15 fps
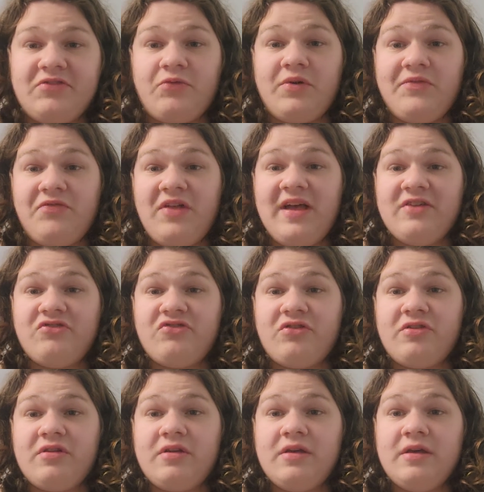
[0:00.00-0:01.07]
It's a
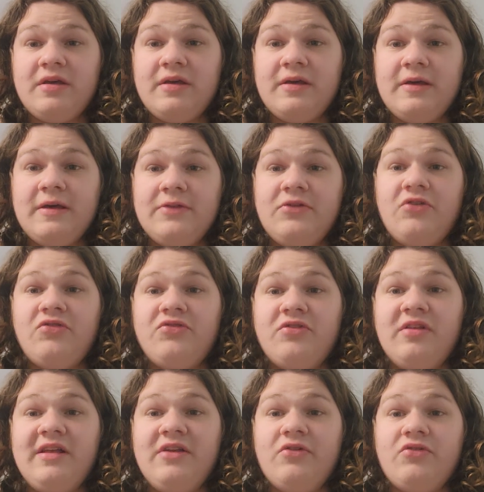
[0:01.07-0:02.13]
reflection. Those
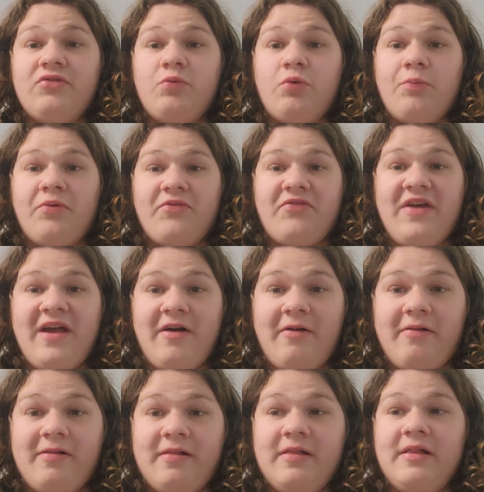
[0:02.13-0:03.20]
leaders will
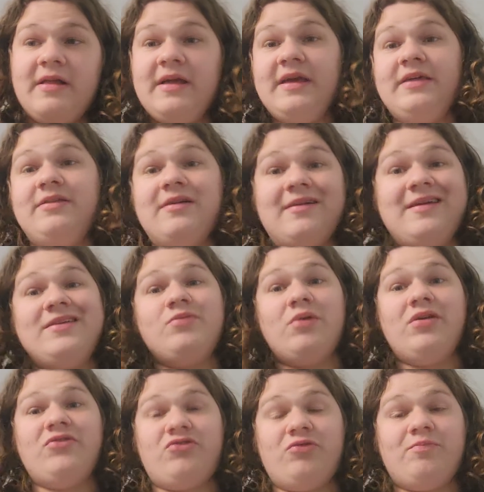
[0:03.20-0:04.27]
prevail. Yeah, he's
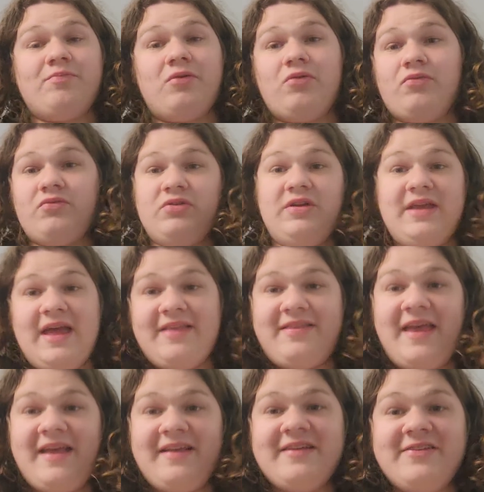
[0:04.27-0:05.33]
won the Super Bowl. You
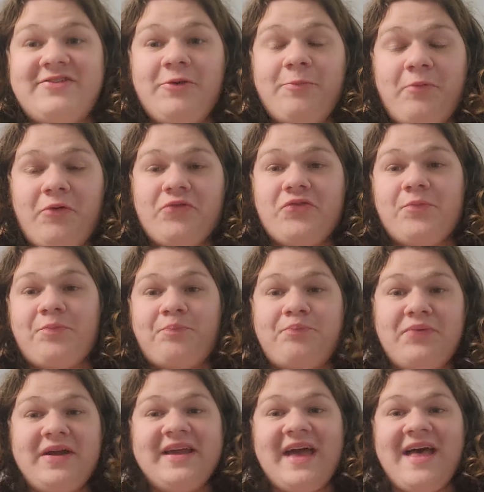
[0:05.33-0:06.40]
can't take the Super Bowl as
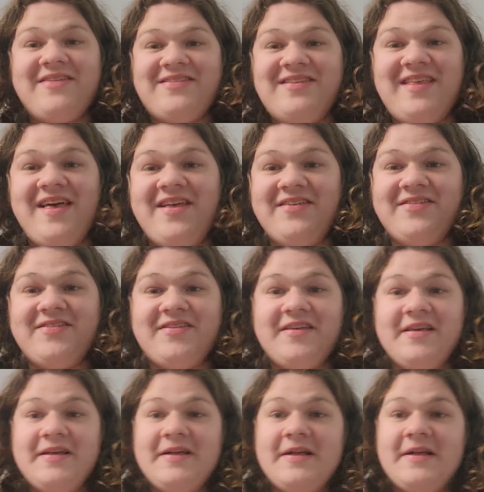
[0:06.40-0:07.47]
big as it is.